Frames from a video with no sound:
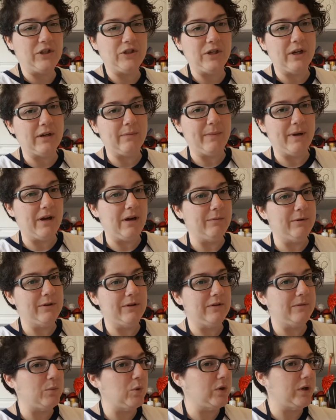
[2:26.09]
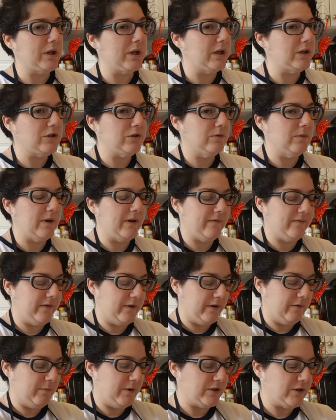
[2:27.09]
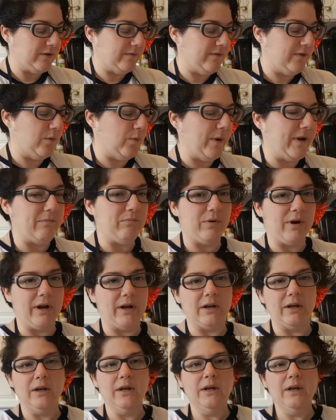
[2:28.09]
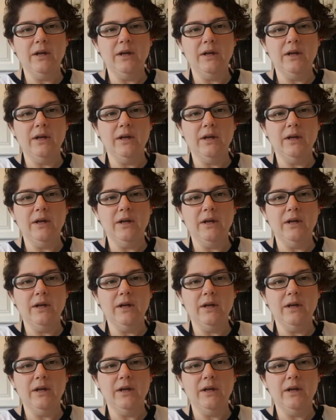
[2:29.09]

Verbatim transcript: I checked my cupboard this morning, I don't have very much of the white bread,